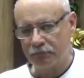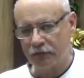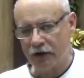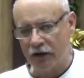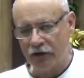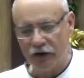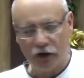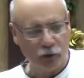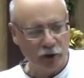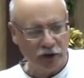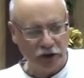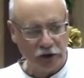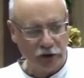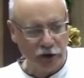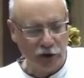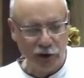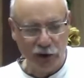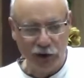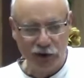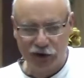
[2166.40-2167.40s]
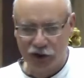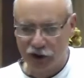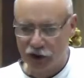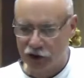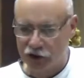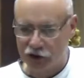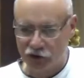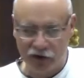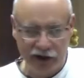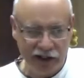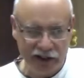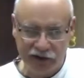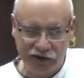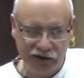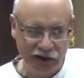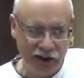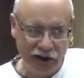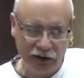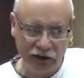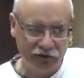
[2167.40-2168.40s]
I think we lose a great
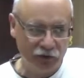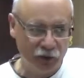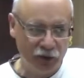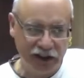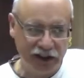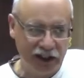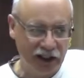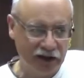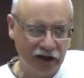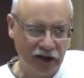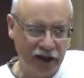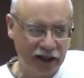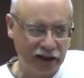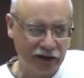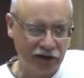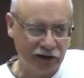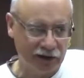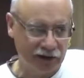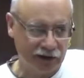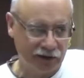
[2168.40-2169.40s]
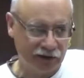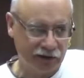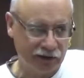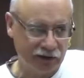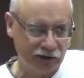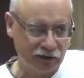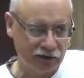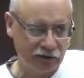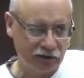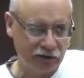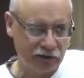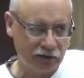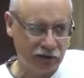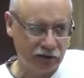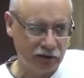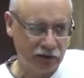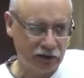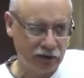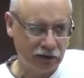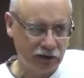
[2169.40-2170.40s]
deal if we neglect this.
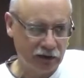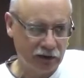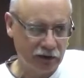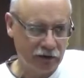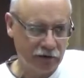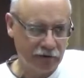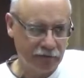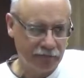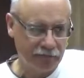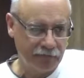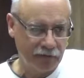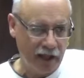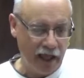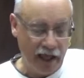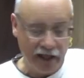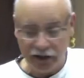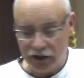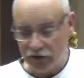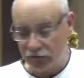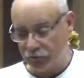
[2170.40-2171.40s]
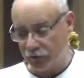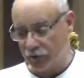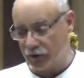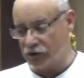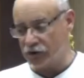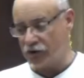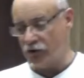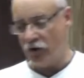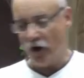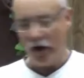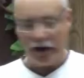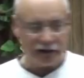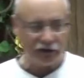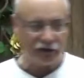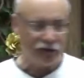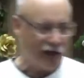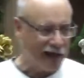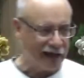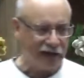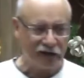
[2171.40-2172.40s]
And if there's
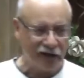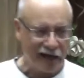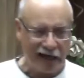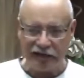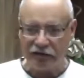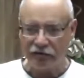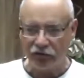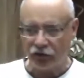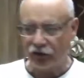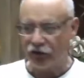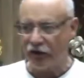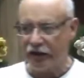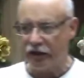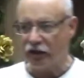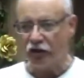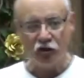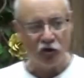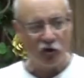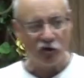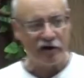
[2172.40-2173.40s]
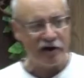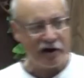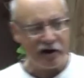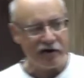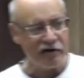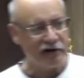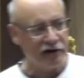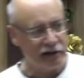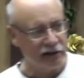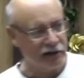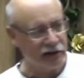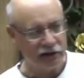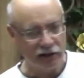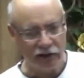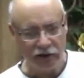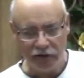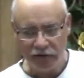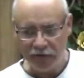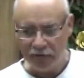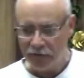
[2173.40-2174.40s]
not that kind of thing in your area,
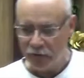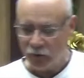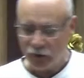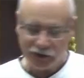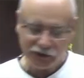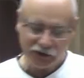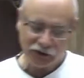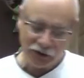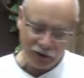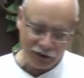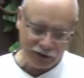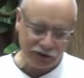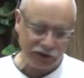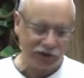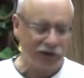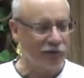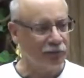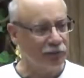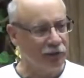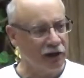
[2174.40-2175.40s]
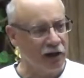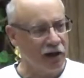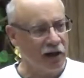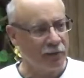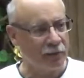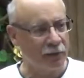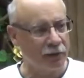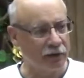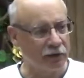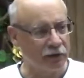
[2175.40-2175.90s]
well, start something up.